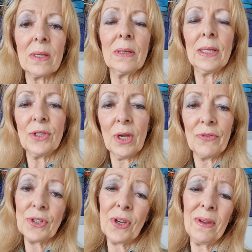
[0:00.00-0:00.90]
unless you go
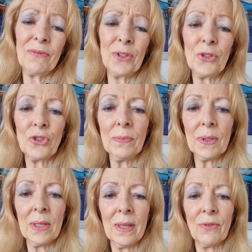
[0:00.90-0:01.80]
for the diet version,
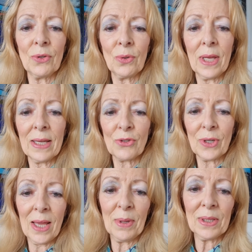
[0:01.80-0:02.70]
but then they've got all the extra
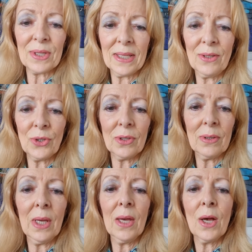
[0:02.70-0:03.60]
chemicals in to
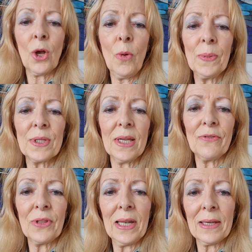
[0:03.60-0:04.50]

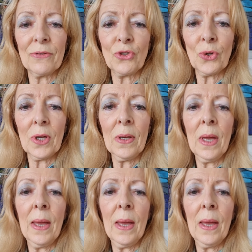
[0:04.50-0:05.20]
compensate for the lack of sugar.